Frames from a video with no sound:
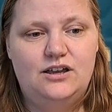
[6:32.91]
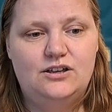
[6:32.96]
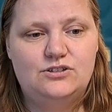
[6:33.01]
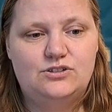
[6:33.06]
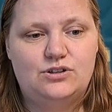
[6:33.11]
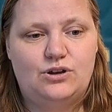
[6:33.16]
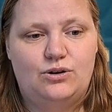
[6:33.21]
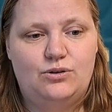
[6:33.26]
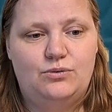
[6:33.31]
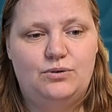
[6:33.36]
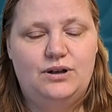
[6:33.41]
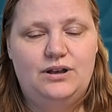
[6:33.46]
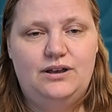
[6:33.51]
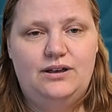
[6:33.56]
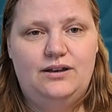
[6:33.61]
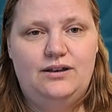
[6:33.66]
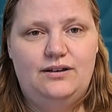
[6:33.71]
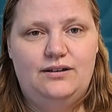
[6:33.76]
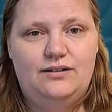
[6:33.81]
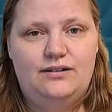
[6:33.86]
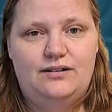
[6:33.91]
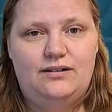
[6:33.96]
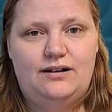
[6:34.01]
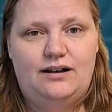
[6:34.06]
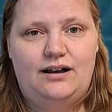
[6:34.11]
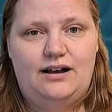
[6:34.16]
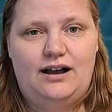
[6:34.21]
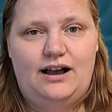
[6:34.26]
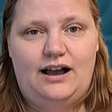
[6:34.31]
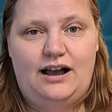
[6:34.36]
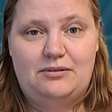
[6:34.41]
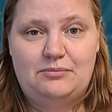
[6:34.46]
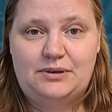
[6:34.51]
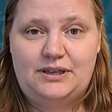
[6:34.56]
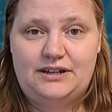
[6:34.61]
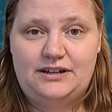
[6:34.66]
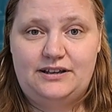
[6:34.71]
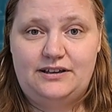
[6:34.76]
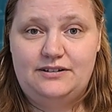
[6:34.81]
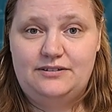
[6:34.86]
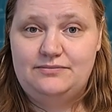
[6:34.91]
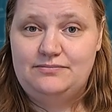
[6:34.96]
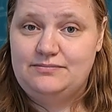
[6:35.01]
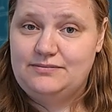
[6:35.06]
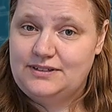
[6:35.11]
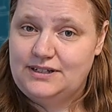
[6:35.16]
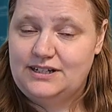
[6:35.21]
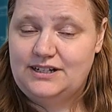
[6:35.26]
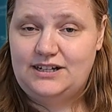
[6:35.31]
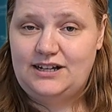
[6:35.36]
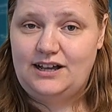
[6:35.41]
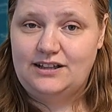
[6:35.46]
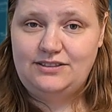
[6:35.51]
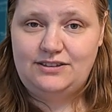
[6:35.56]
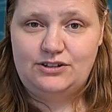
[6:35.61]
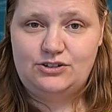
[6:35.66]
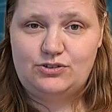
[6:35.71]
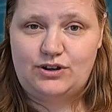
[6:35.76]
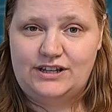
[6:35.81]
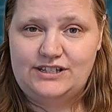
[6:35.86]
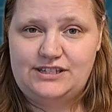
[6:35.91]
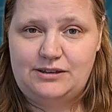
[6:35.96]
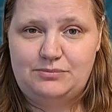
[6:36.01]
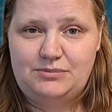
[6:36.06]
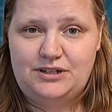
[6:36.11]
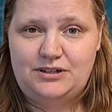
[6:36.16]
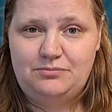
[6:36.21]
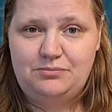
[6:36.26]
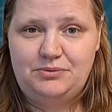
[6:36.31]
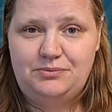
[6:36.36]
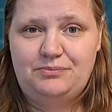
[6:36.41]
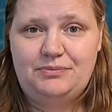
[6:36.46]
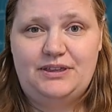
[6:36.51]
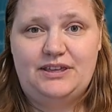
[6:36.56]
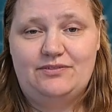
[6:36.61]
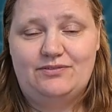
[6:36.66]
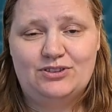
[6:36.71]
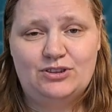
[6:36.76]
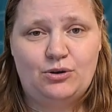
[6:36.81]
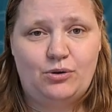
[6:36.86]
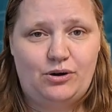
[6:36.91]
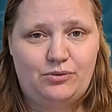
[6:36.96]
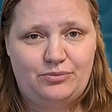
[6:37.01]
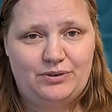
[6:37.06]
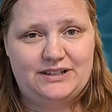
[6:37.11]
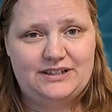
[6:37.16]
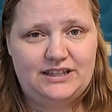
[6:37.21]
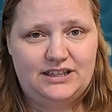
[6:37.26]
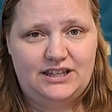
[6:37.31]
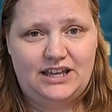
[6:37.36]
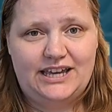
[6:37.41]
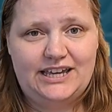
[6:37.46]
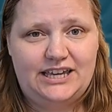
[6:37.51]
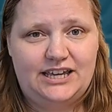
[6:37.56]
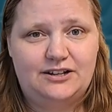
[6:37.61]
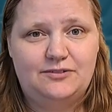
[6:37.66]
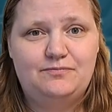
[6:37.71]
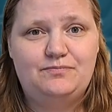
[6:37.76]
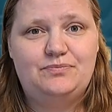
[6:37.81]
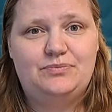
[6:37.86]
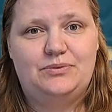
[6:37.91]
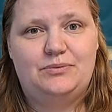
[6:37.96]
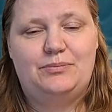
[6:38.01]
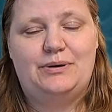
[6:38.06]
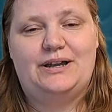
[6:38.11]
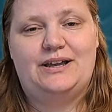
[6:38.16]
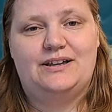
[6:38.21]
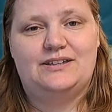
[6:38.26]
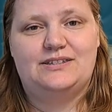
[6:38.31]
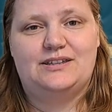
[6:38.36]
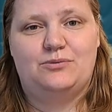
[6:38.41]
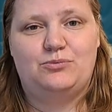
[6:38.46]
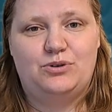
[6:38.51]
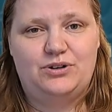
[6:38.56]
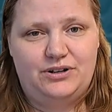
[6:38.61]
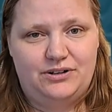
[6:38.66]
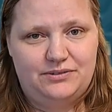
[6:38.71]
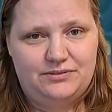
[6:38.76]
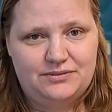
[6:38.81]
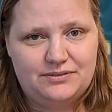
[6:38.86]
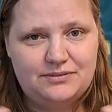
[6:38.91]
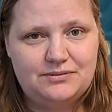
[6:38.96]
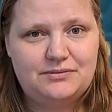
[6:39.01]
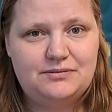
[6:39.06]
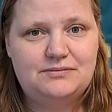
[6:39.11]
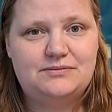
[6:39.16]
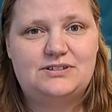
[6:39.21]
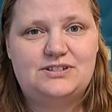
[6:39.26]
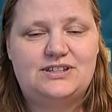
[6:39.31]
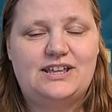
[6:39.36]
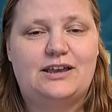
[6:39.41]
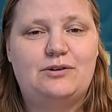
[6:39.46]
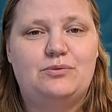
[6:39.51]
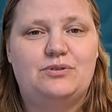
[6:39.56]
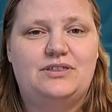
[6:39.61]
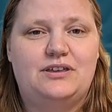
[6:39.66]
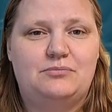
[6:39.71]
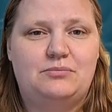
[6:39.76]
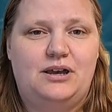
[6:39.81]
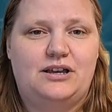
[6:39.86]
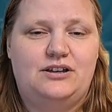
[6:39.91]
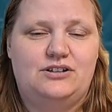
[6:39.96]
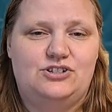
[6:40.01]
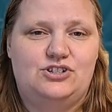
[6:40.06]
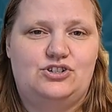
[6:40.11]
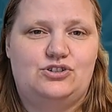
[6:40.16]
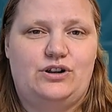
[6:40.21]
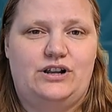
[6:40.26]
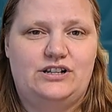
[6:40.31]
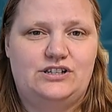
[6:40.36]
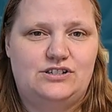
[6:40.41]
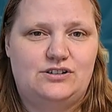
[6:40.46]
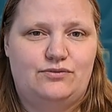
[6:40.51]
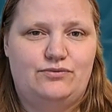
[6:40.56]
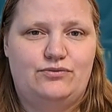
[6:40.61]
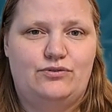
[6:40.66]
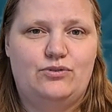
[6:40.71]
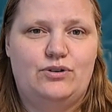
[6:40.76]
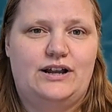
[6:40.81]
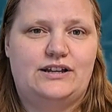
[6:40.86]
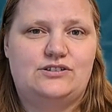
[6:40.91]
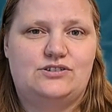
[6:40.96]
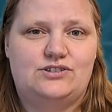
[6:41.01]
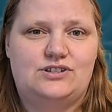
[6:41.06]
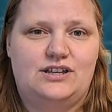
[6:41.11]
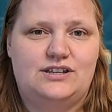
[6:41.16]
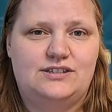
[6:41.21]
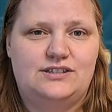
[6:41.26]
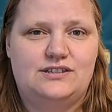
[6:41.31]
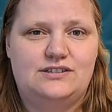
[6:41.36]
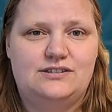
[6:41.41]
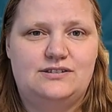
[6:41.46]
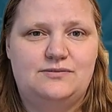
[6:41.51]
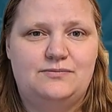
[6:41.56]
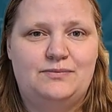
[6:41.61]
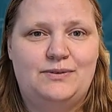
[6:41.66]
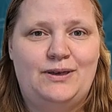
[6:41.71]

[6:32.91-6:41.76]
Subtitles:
So I'm going to cut the tricep dip, even though I really like it, because I want to stay within my constraints of 4 exercises,